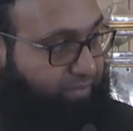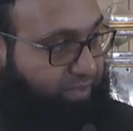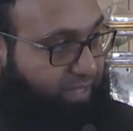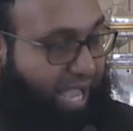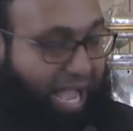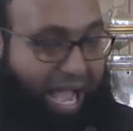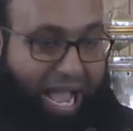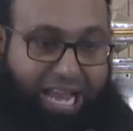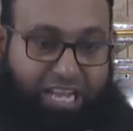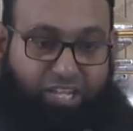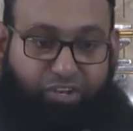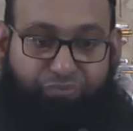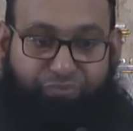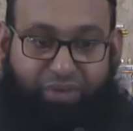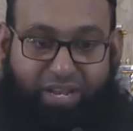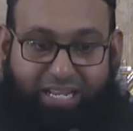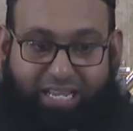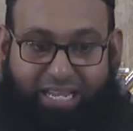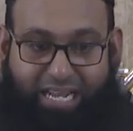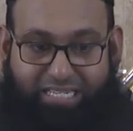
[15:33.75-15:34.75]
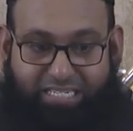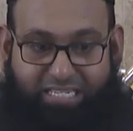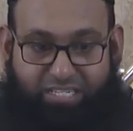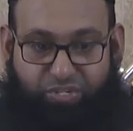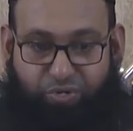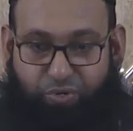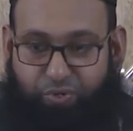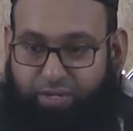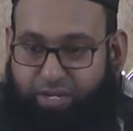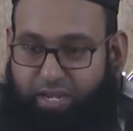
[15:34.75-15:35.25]
The height of
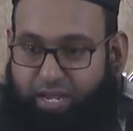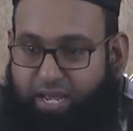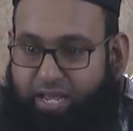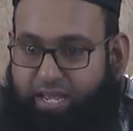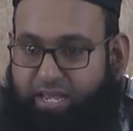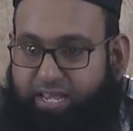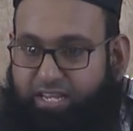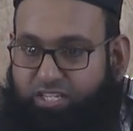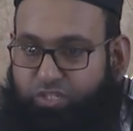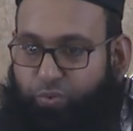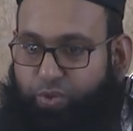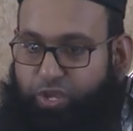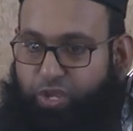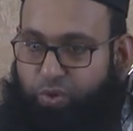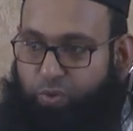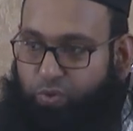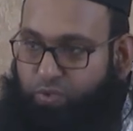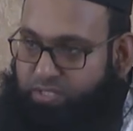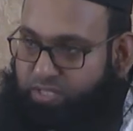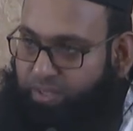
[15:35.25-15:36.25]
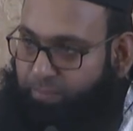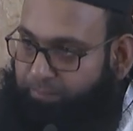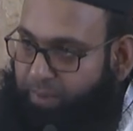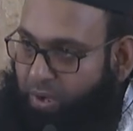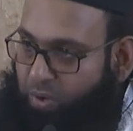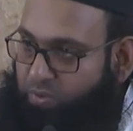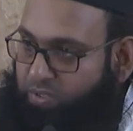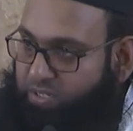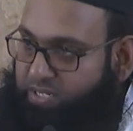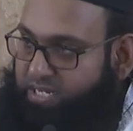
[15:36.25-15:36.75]
ingratitude is we use the
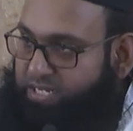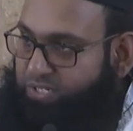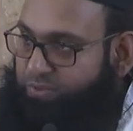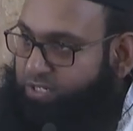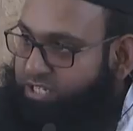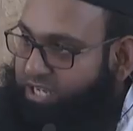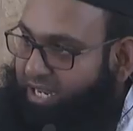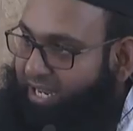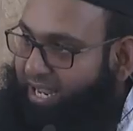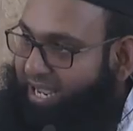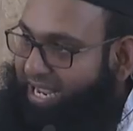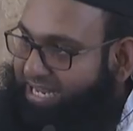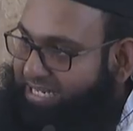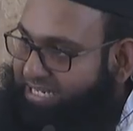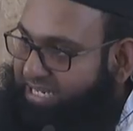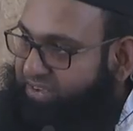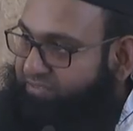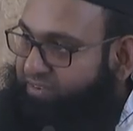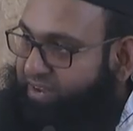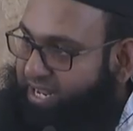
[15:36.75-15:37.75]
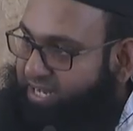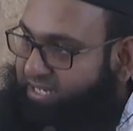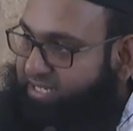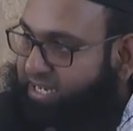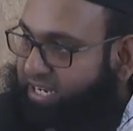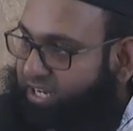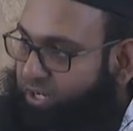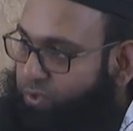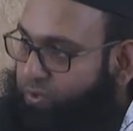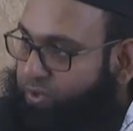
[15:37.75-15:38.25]
bounties which Allah has given
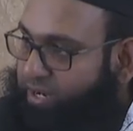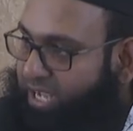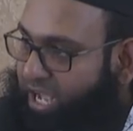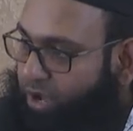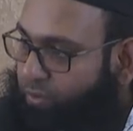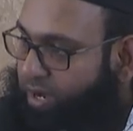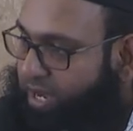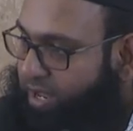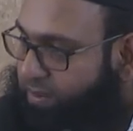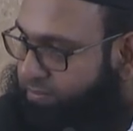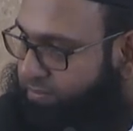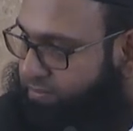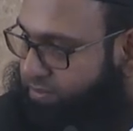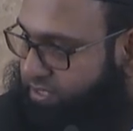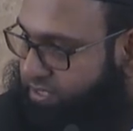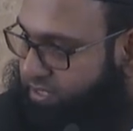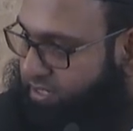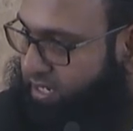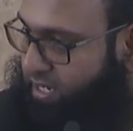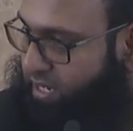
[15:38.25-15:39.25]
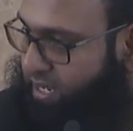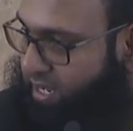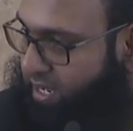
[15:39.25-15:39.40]
us, including our limbs